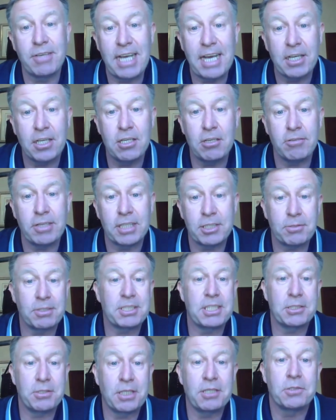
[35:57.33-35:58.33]
go and get a curry. So I
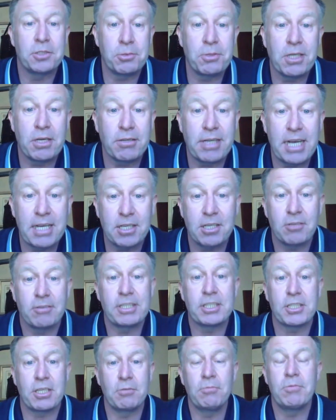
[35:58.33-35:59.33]
said, should we go and get a
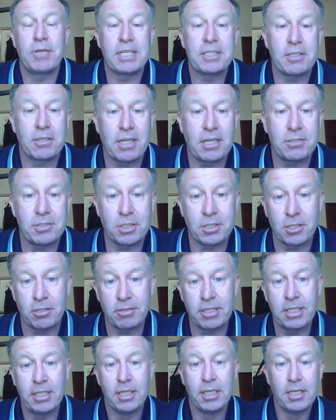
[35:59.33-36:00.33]
curry? So we ended up going to a
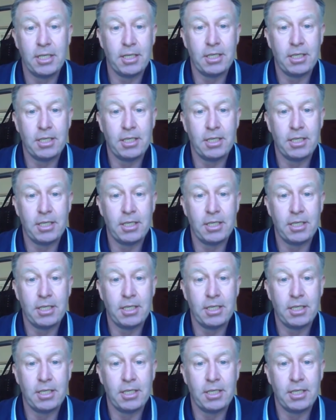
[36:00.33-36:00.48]
curry.